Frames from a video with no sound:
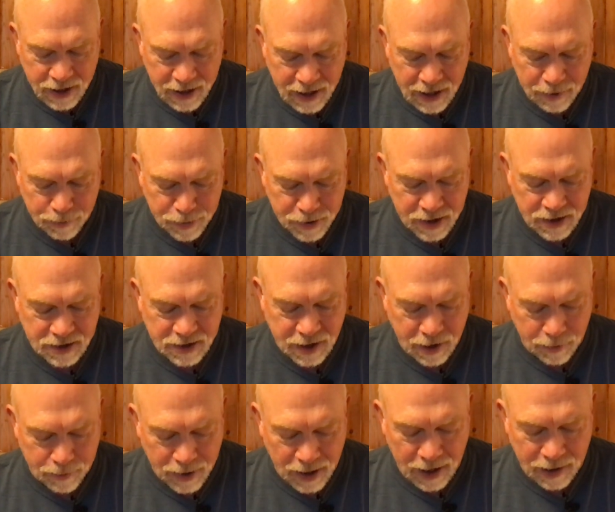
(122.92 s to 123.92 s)
keep his
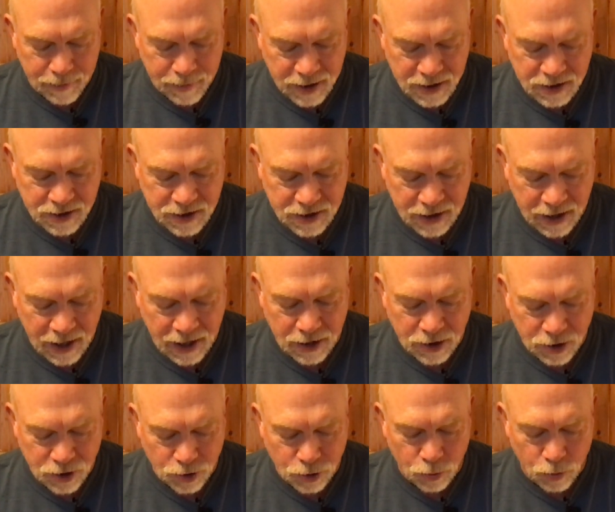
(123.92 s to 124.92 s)
commandments and
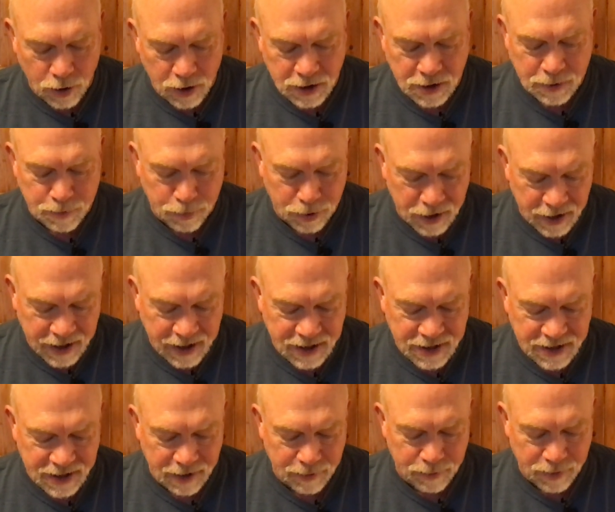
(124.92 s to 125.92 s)
do what is
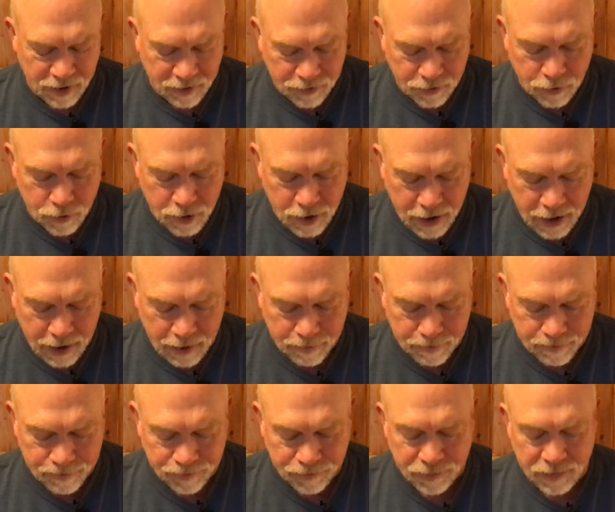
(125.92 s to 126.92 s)
pleasing before him.
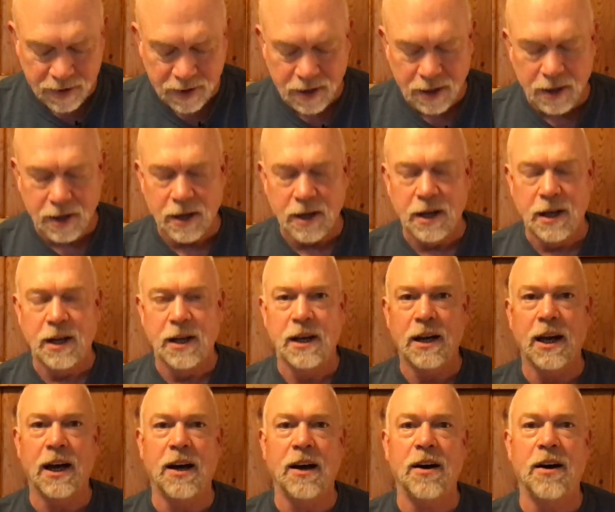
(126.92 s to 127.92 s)

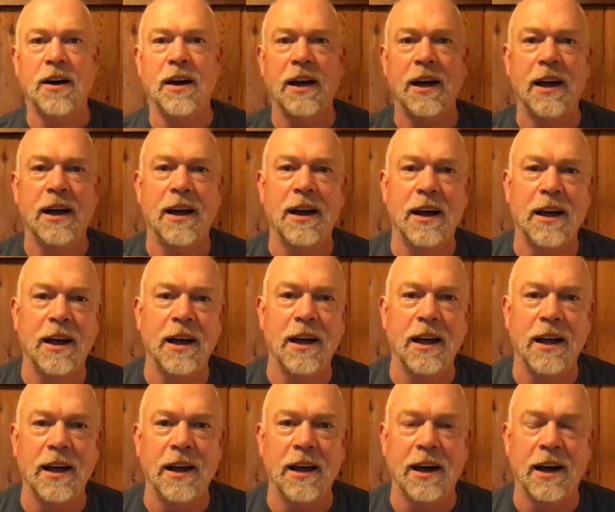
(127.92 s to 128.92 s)
Now,
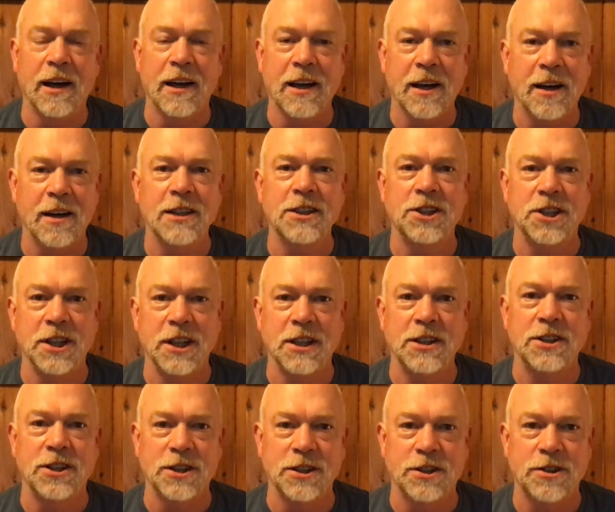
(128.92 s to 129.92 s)
a
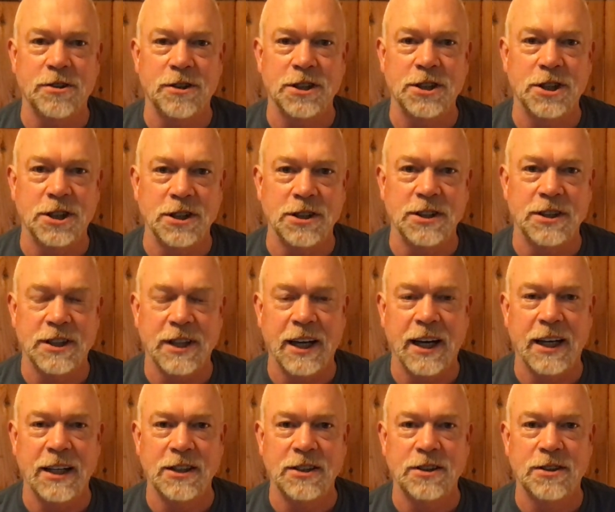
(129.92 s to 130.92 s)
conscientious Christian
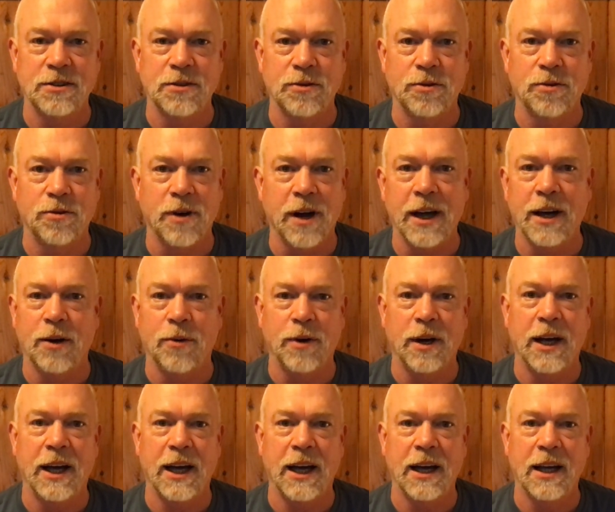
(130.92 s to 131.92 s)
says right
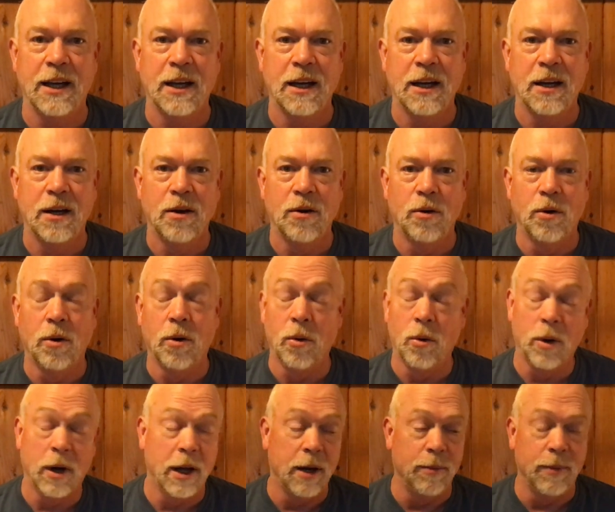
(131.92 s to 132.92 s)
away, well,
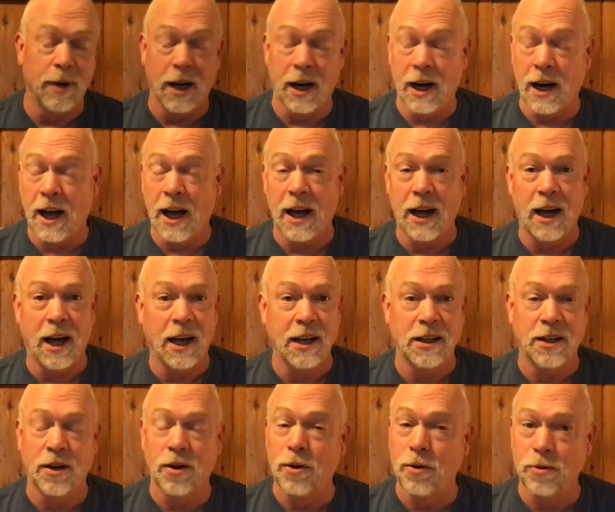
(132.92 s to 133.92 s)
wait a minute, I
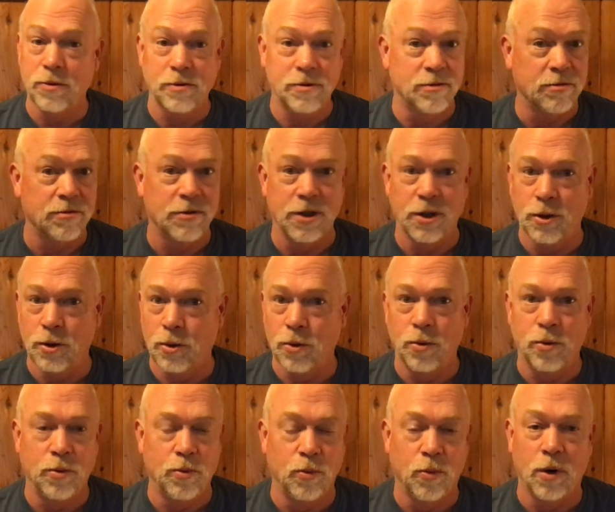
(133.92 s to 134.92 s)
don't do
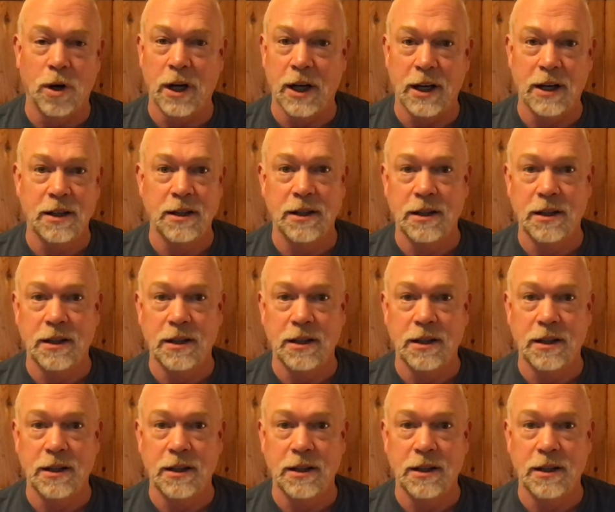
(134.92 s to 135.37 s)
what